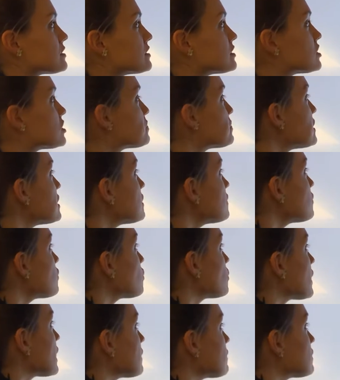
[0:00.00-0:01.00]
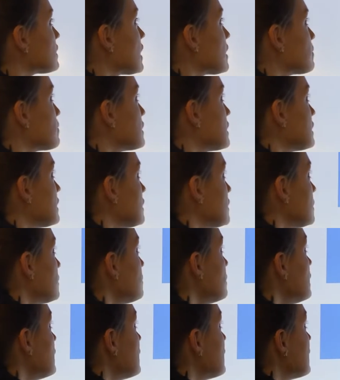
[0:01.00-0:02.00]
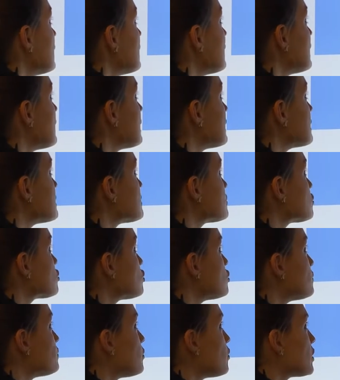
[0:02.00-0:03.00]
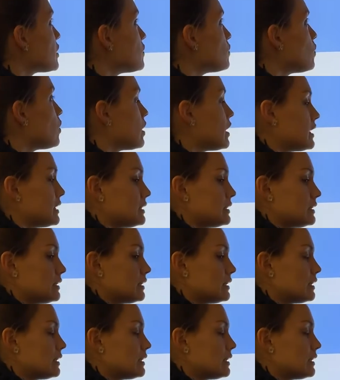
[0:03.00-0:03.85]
The speed of the wave in that medium is 2.1